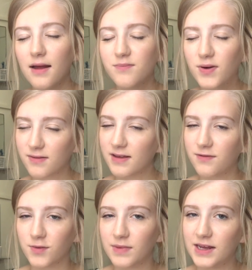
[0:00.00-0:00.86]

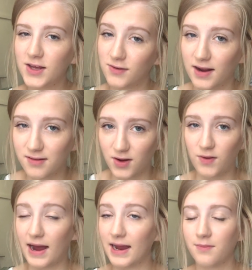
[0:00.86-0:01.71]
personally for me, you guys
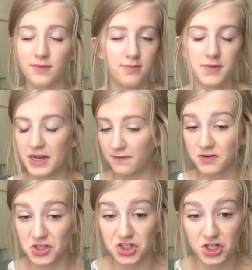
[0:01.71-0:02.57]
know I'm the
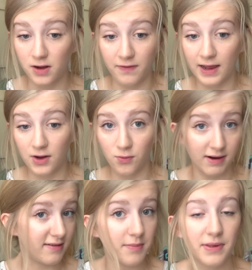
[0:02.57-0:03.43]
definition of a
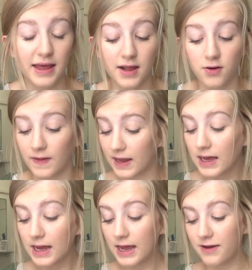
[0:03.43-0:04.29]
crazy planner. Like
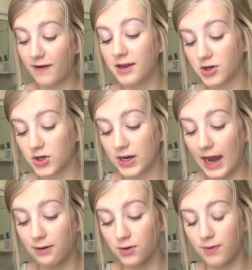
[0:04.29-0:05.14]
if I could,
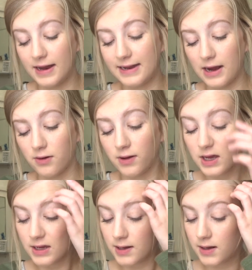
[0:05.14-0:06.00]
I would write down
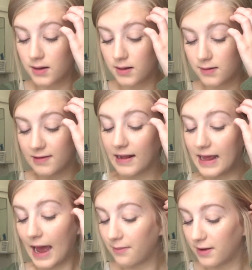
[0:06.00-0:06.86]

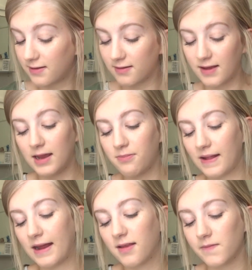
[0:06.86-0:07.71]
study habits and study
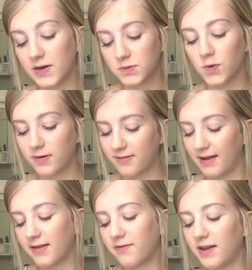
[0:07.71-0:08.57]
plans much more
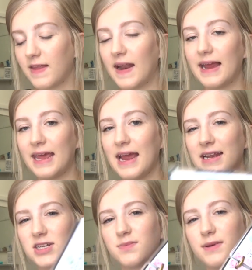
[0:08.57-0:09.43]
extensively than I
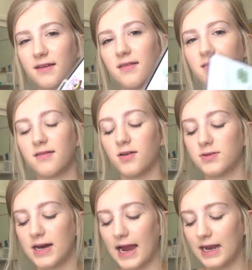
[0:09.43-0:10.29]
can, just because this is so
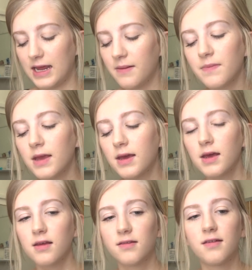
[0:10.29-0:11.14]
tiny.
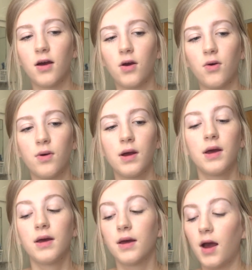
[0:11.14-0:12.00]
So
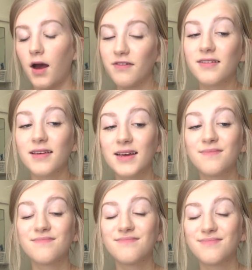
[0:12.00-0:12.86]

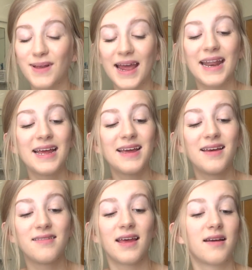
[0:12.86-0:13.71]
obviously planning
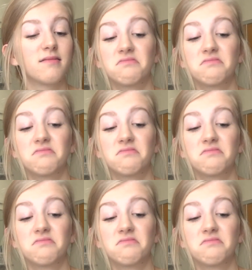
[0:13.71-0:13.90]
is like